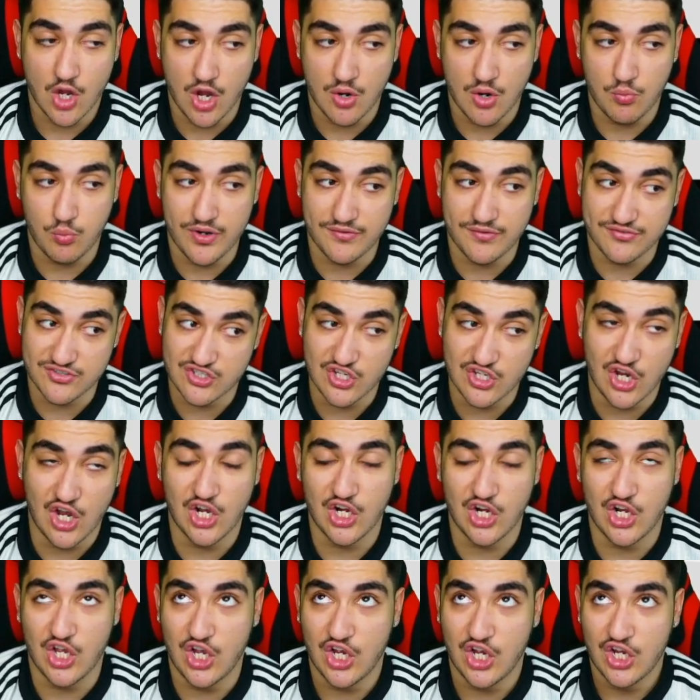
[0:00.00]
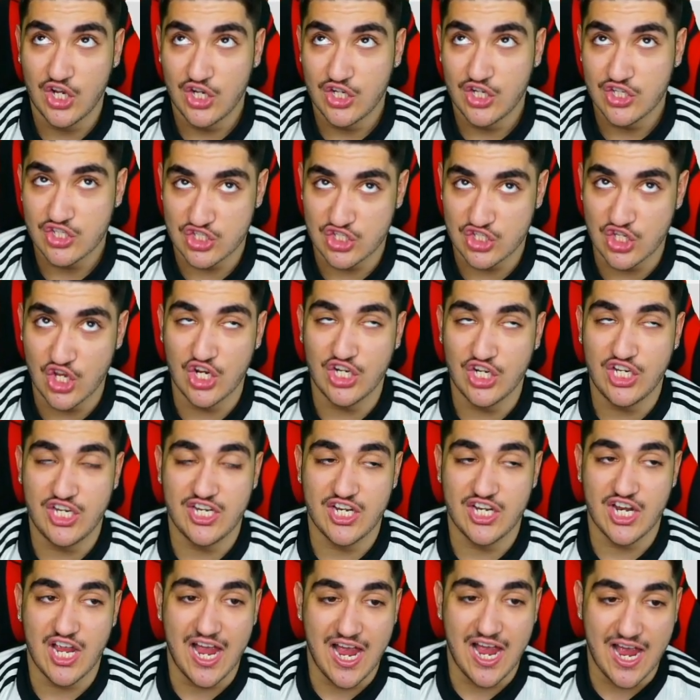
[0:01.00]
with Salah,
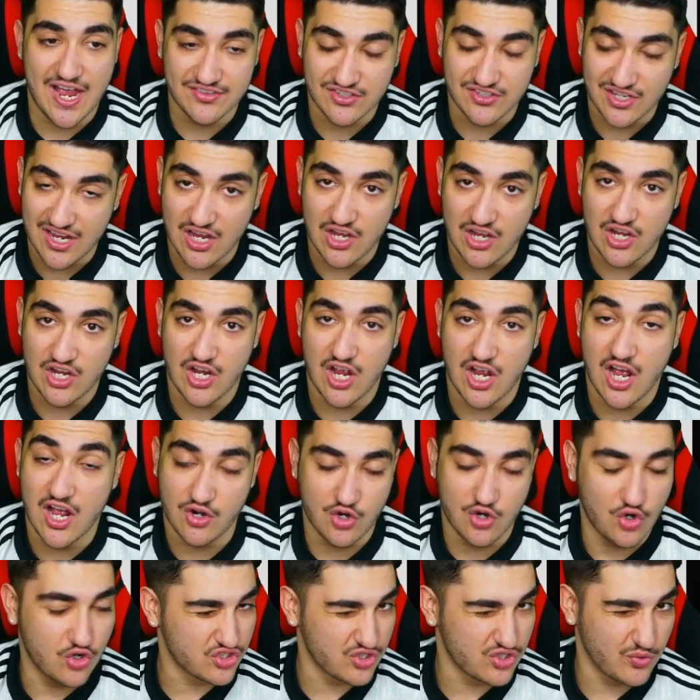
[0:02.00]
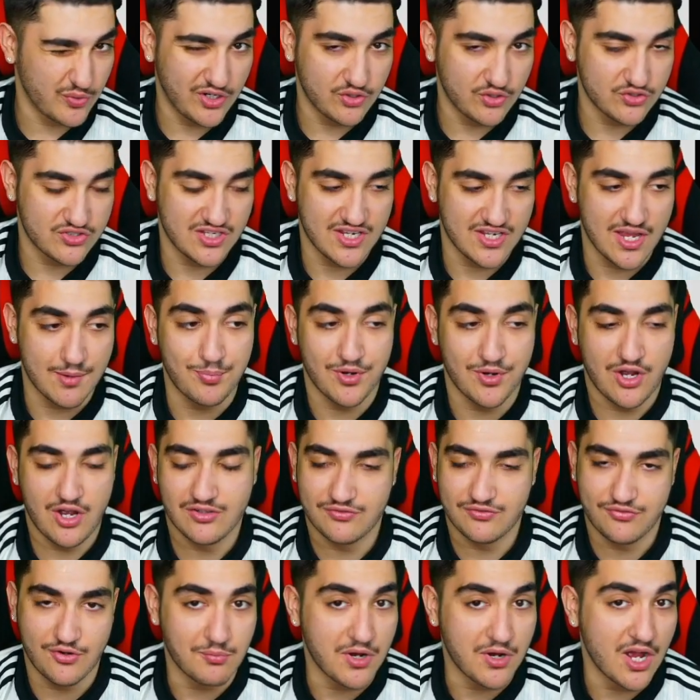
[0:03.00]
Sterling, and I got someone else in there, but
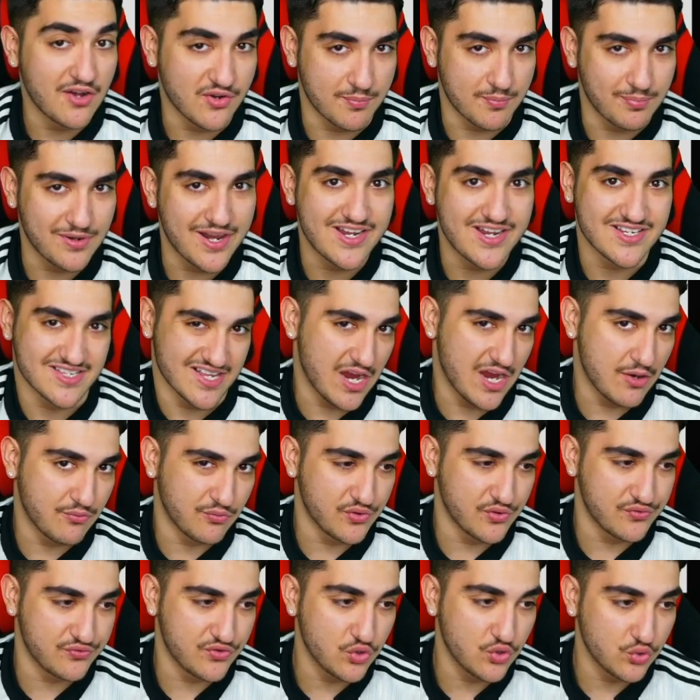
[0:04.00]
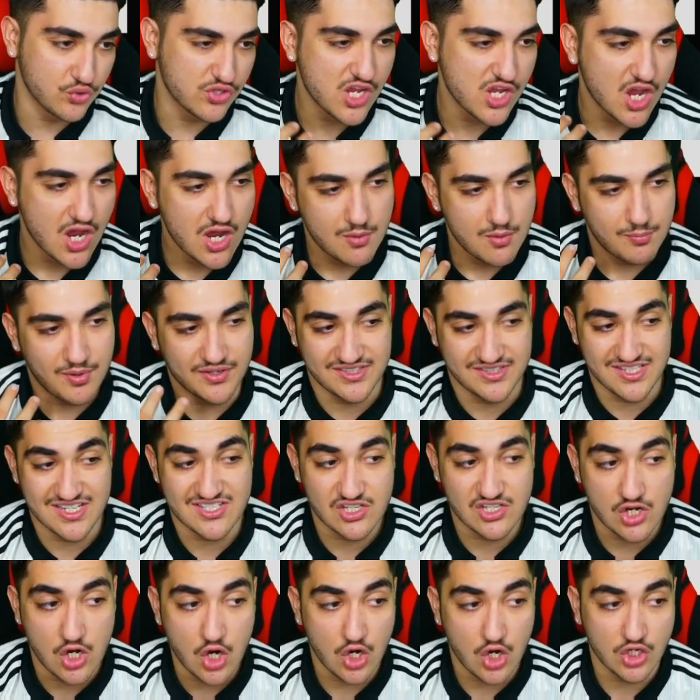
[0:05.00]
from other players that I've reviewed. But this
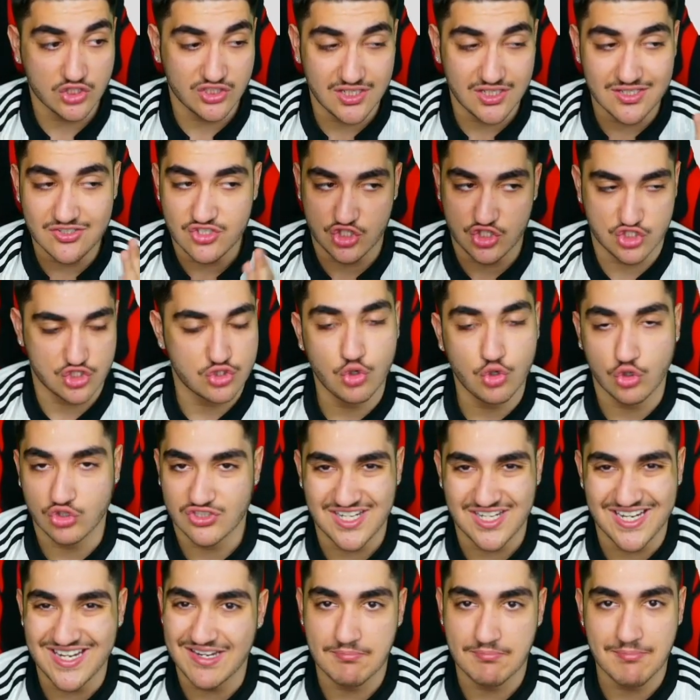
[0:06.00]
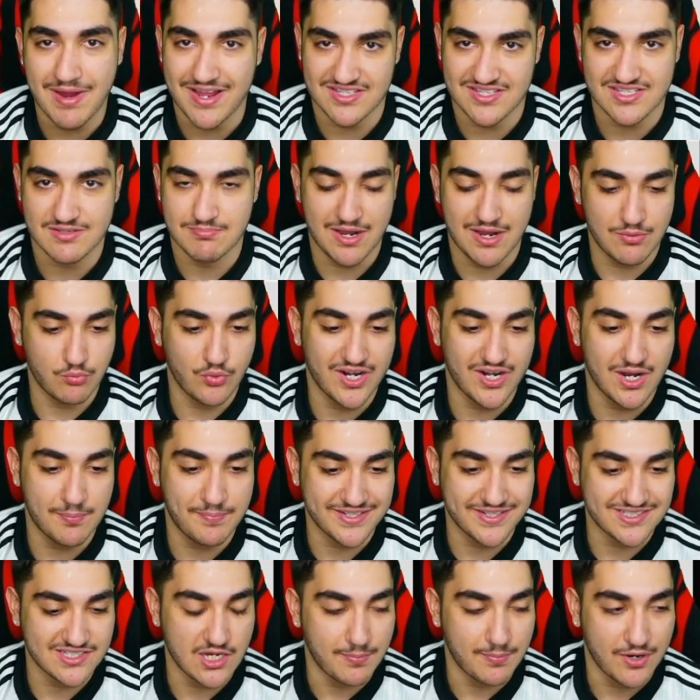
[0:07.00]
card, it just looked immense, man. When I
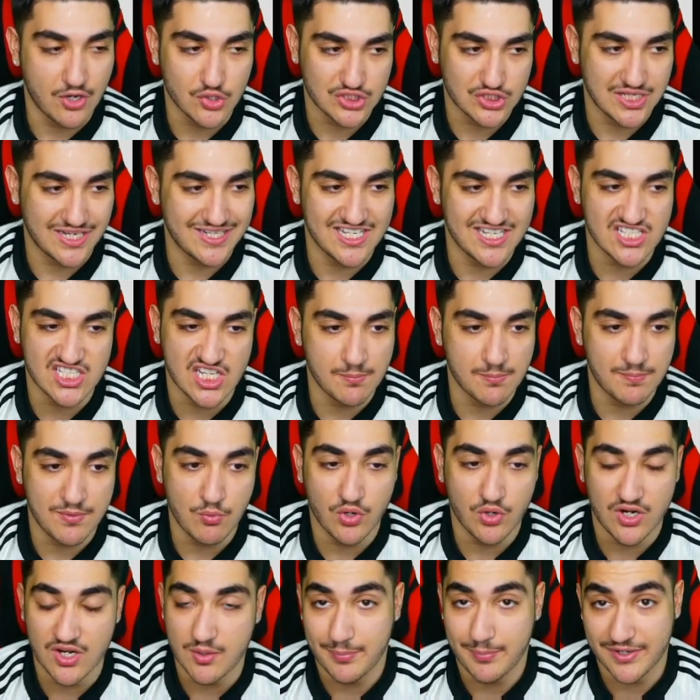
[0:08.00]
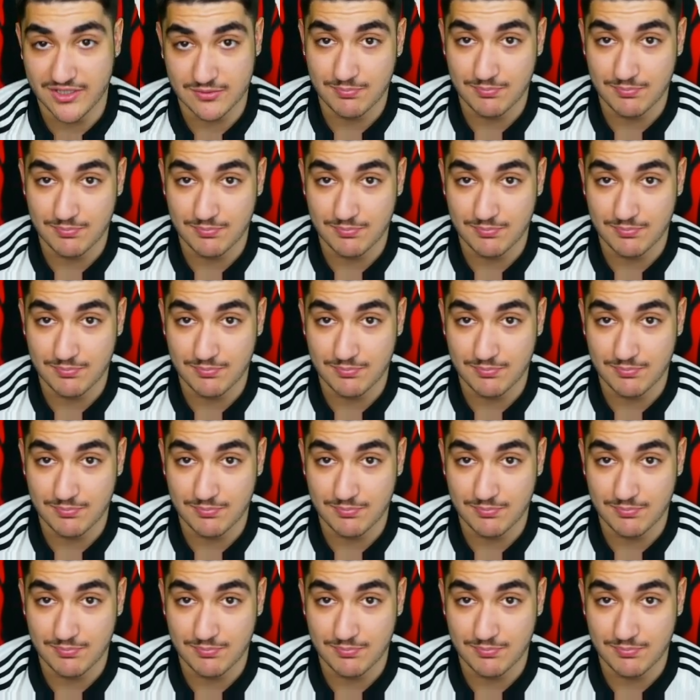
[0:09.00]
picked it up, I was like, he's going to be one of the best